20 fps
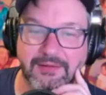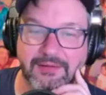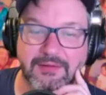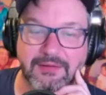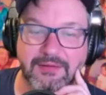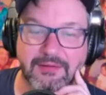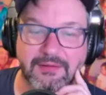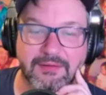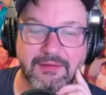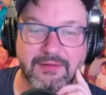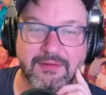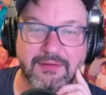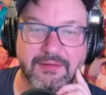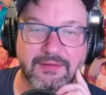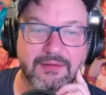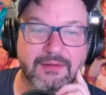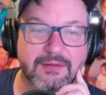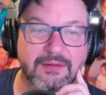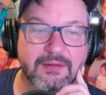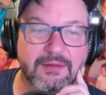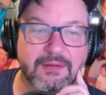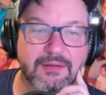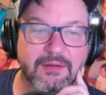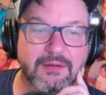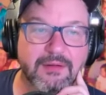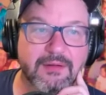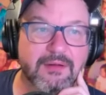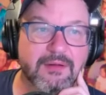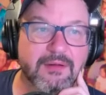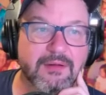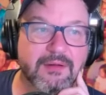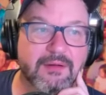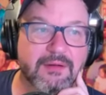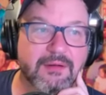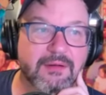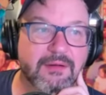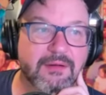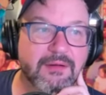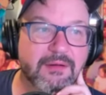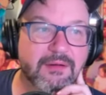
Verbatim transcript: and this takes that and then and